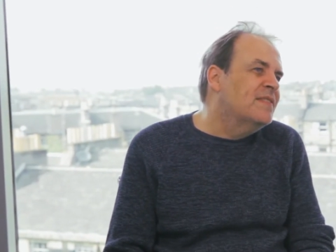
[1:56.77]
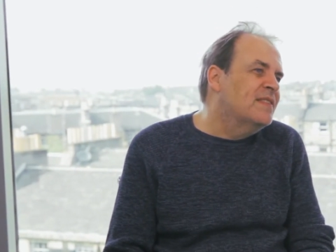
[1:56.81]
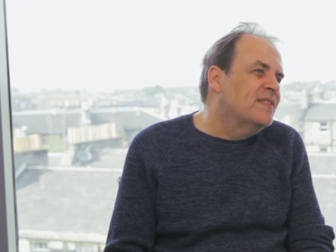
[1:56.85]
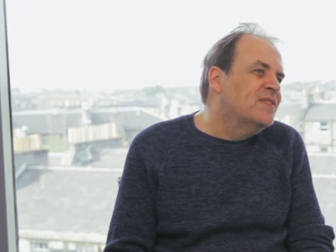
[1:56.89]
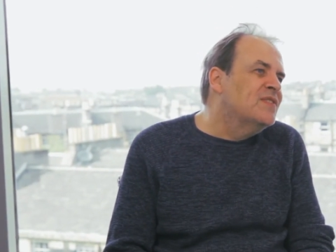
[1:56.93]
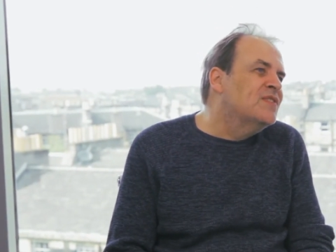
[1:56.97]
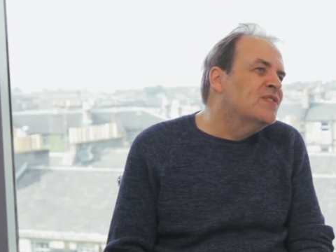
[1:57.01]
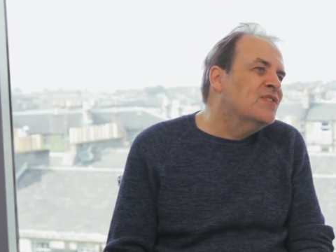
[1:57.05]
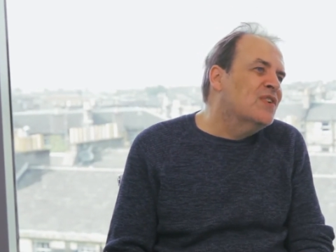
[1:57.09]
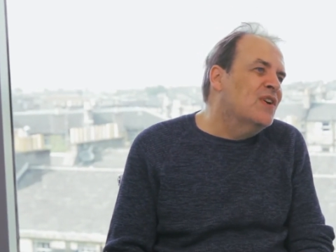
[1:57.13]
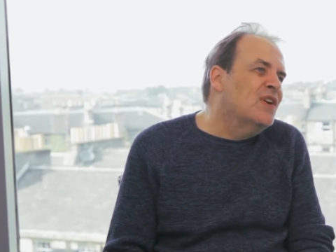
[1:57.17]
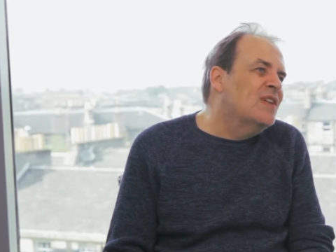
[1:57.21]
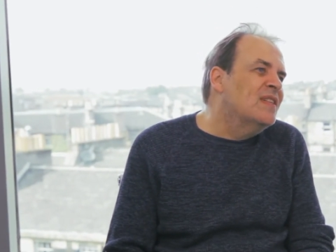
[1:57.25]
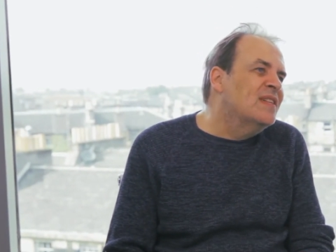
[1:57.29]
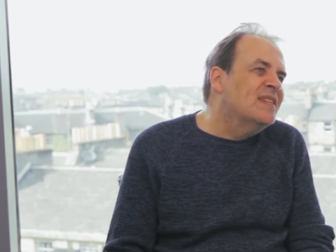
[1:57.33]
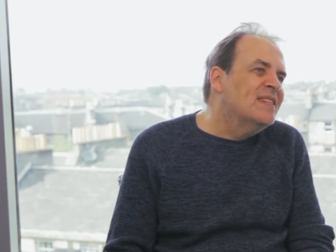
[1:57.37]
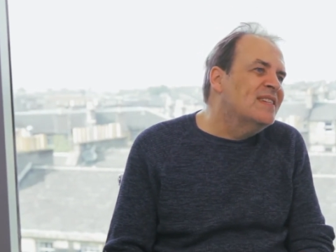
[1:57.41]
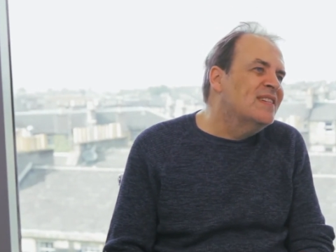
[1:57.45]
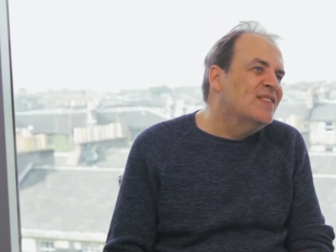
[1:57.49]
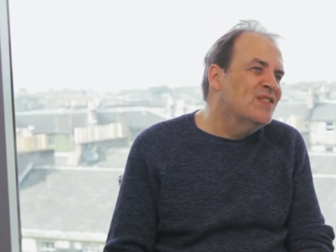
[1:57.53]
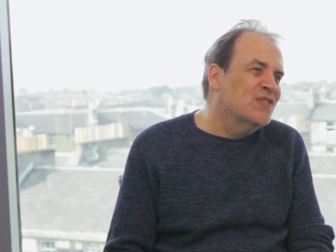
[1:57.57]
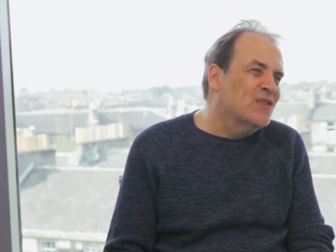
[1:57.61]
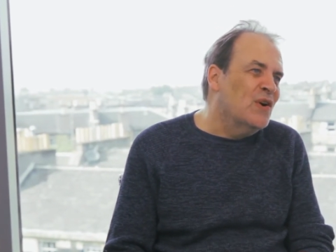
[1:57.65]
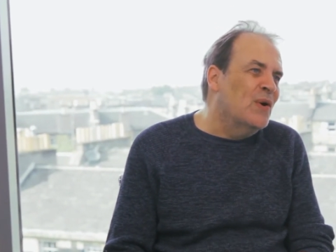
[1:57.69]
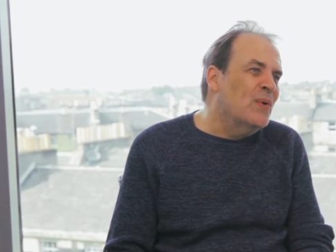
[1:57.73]
Scotland has
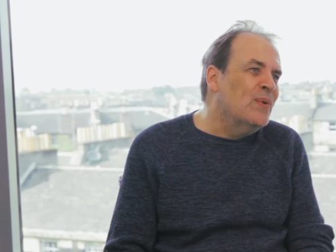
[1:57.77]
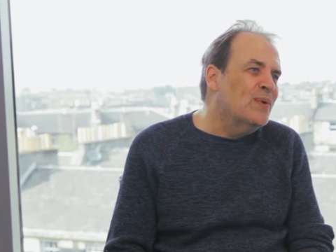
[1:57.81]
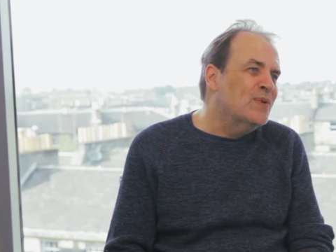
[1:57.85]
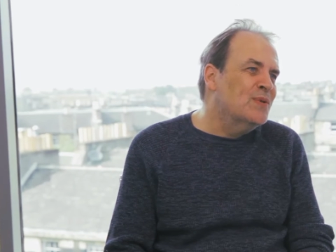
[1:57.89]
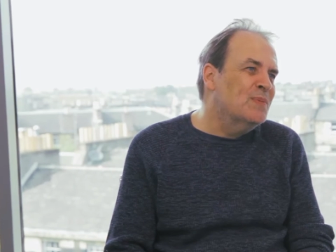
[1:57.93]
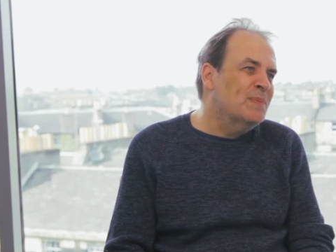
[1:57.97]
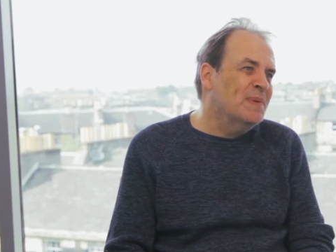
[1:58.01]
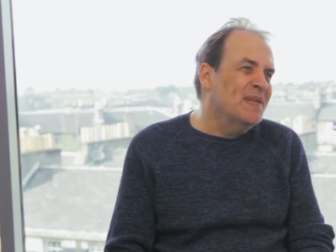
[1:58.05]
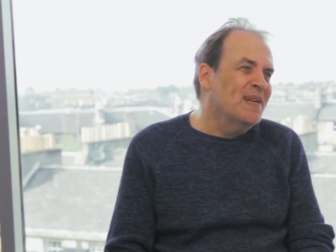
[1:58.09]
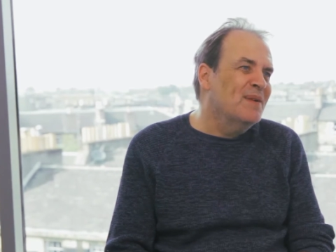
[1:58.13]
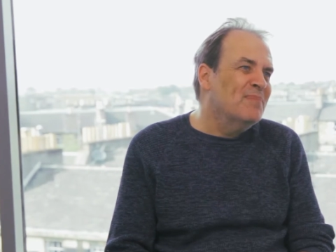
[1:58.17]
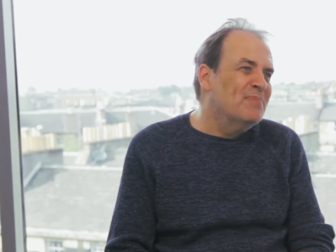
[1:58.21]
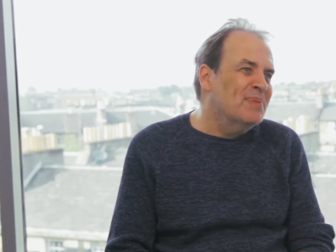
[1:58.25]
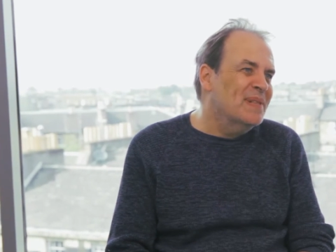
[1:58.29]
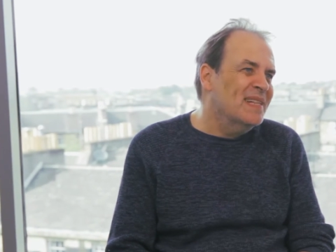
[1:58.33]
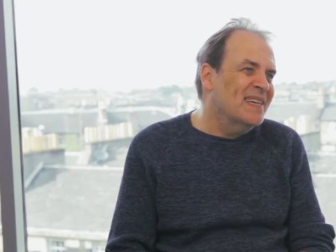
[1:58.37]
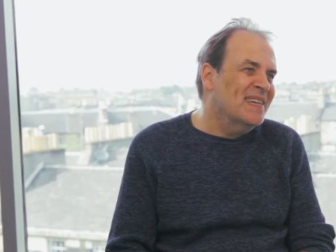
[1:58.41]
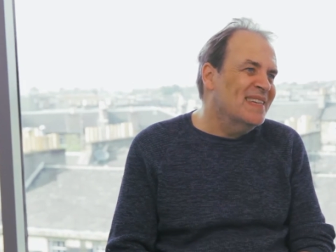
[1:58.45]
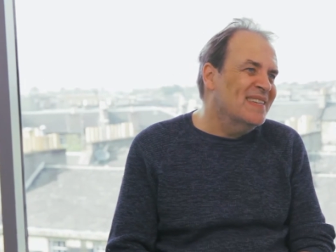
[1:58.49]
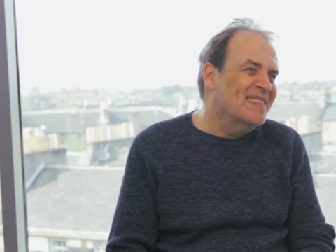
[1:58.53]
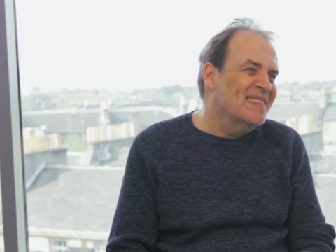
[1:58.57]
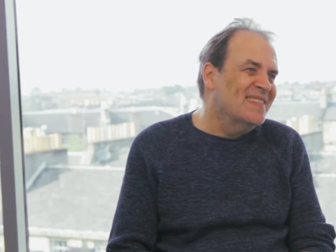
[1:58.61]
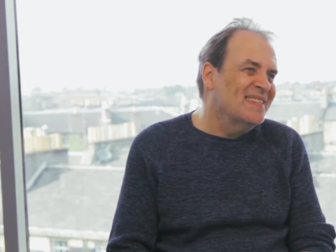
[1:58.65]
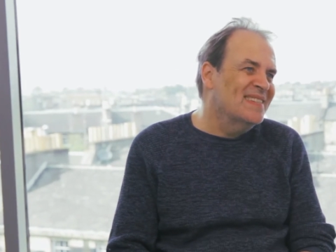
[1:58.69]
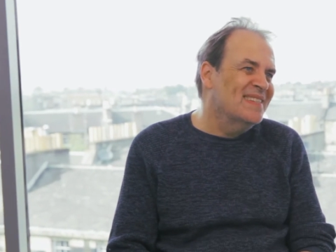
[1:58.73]
always been a
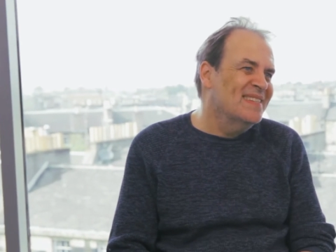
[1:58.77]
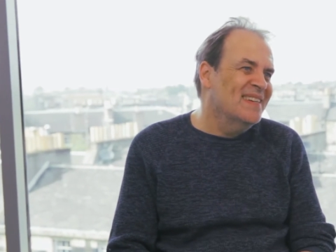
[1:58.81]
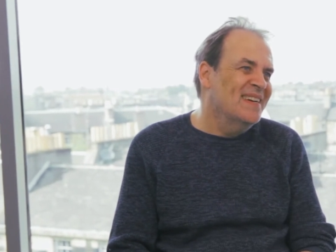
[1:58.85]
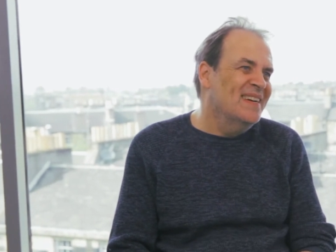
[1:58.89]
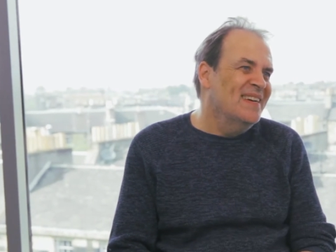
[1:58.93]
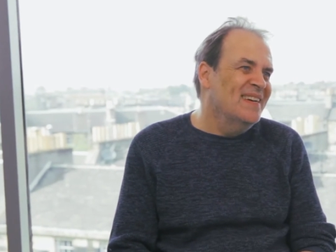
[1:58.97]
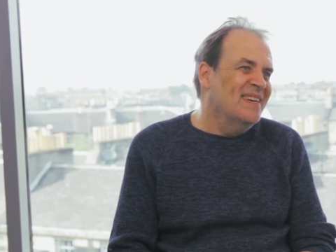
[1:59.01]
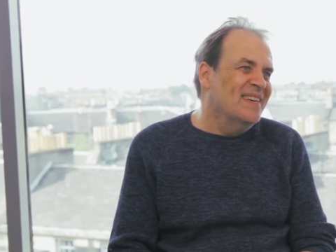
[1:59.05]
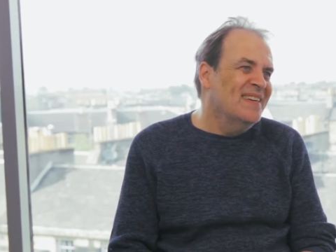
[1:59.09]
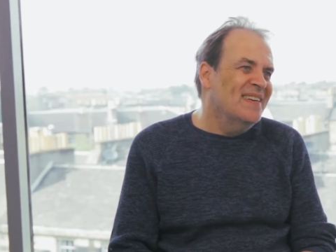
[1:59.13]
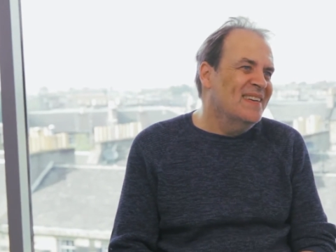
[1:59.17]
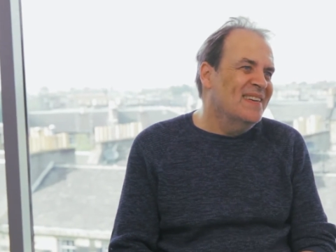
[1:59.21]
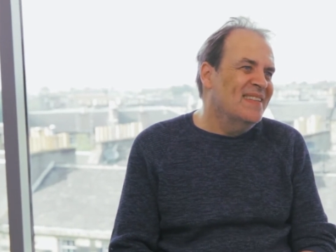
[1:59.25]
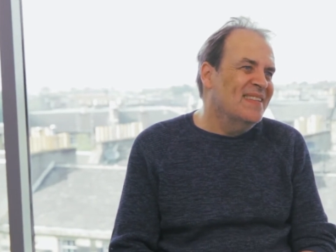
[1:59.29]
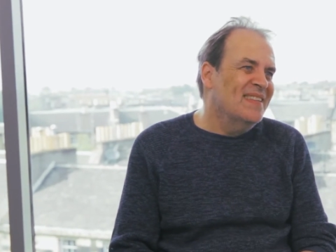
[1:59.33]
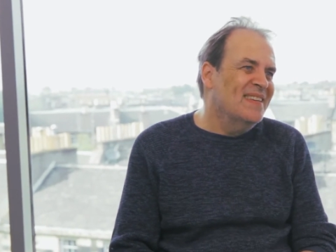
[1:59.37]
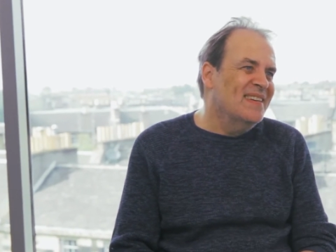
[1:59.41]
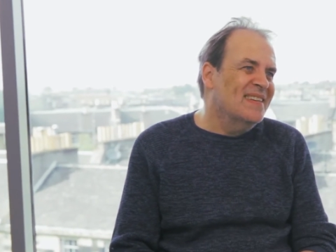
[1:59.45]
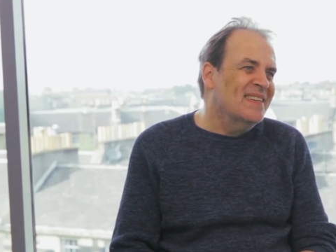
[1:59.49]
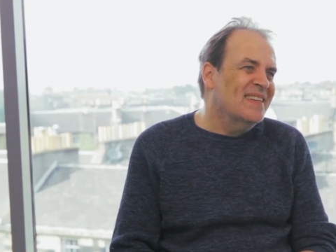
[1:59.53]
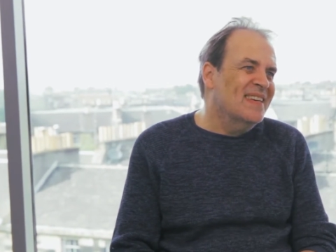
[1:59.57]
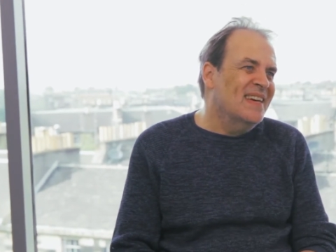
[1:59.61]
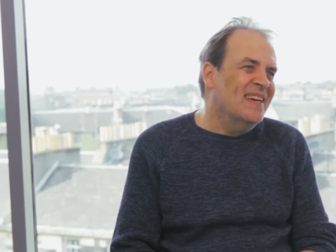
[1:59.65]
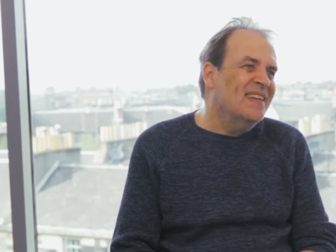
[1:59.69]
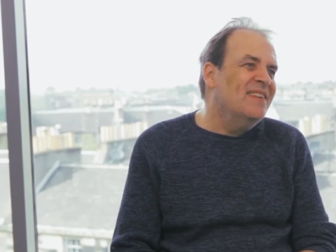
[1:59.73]
place that
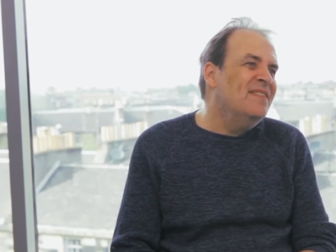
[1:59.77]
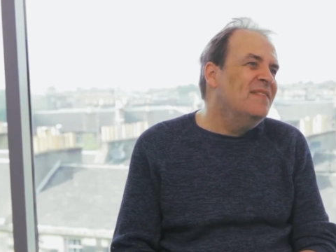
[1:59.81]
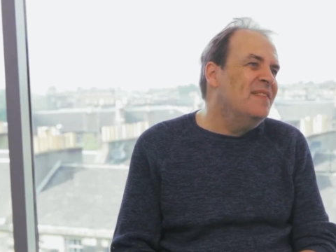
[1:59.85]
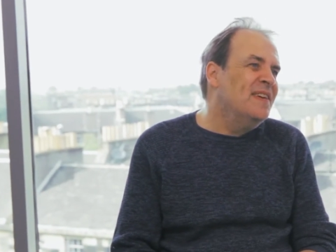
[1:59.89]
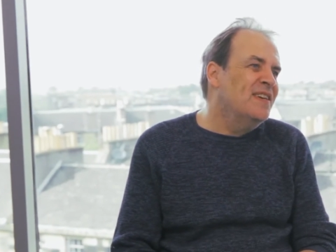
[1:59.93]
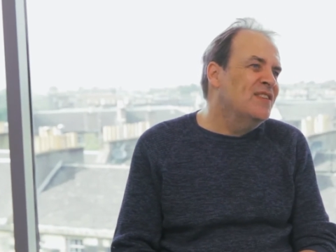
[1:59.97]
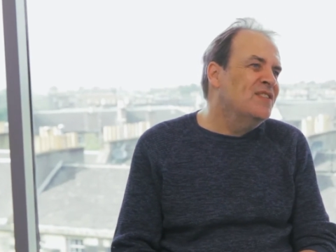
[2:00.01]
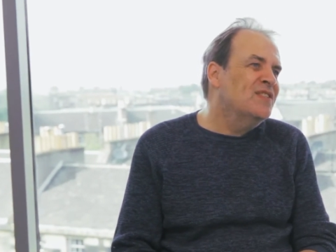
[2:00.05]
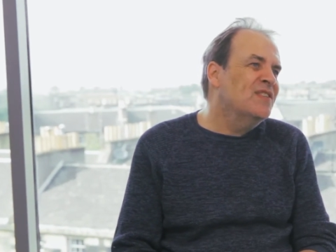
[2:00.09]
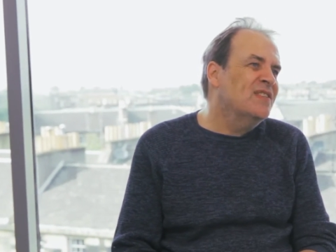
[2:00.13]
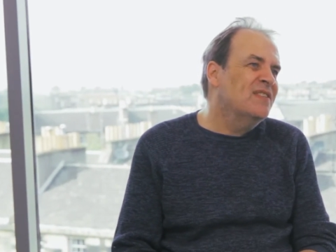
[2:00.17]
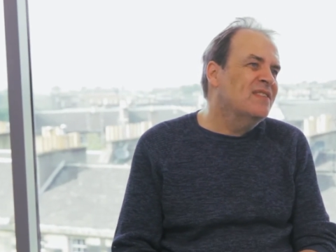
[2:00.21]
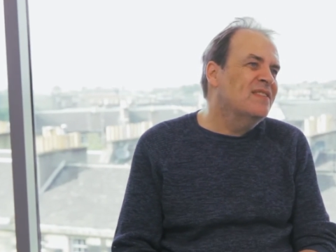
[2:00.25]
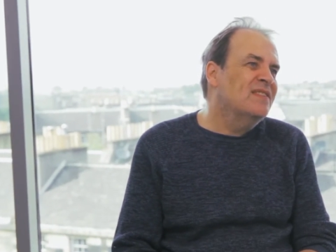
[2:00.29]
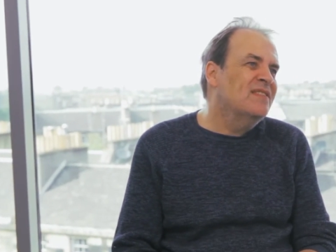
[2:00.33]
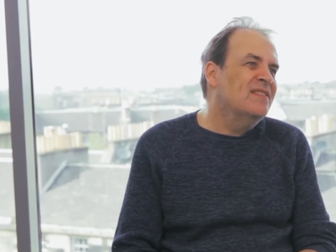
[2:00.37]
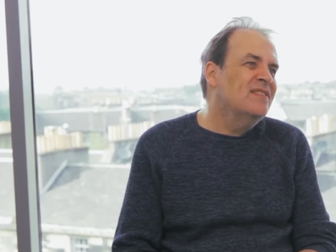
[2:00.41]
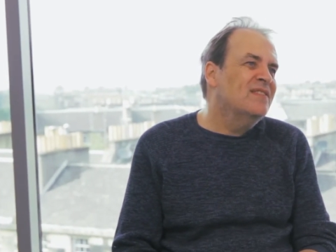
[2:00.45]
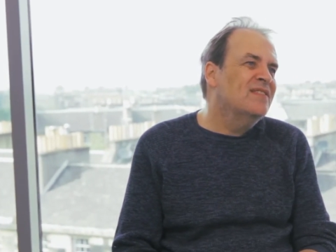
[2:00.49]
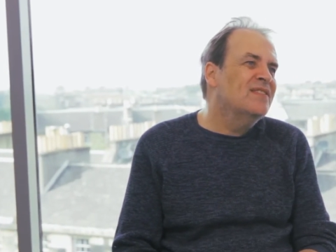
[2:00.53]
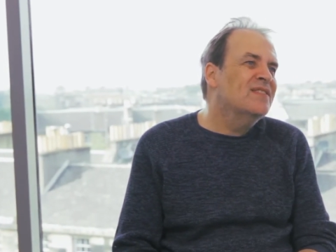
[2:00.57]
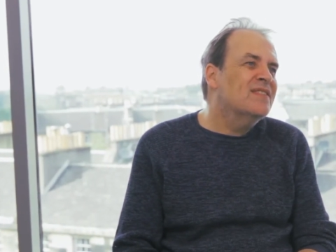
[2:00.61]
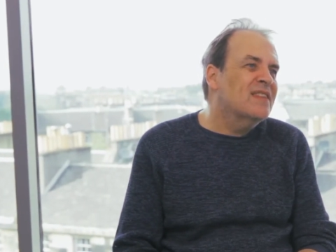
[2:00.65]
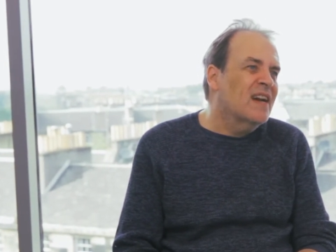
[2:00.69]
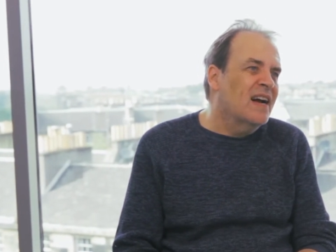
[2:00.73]
innovation
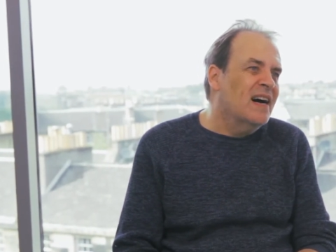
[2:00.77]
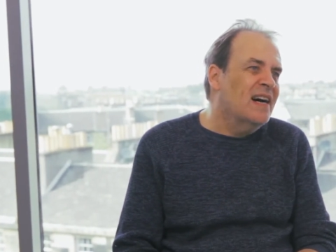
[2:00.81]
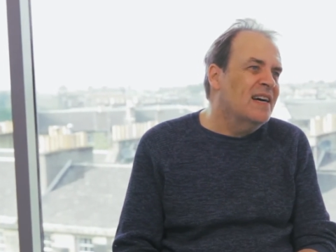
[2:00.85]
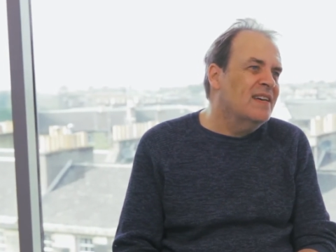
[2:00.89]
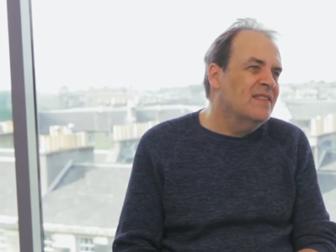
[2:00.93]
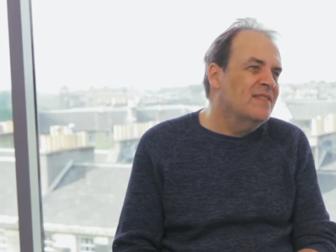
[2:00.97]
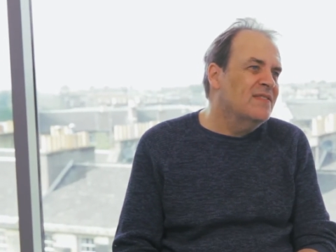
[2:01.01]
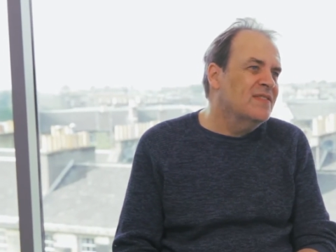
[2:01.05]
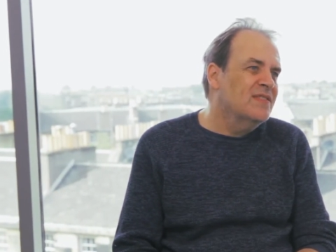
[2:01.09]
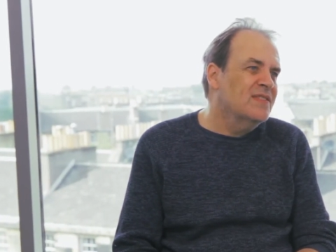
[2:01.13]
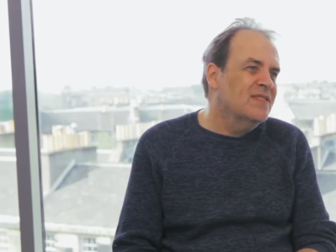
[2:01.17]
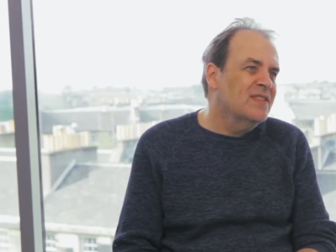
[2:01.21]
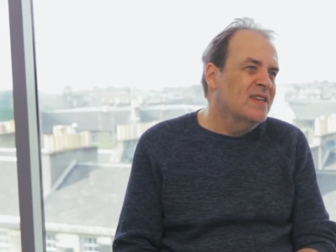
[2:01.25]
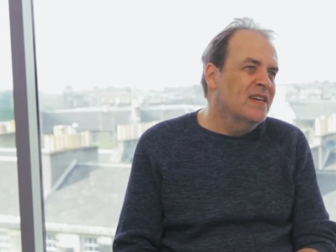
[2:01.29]
thrives.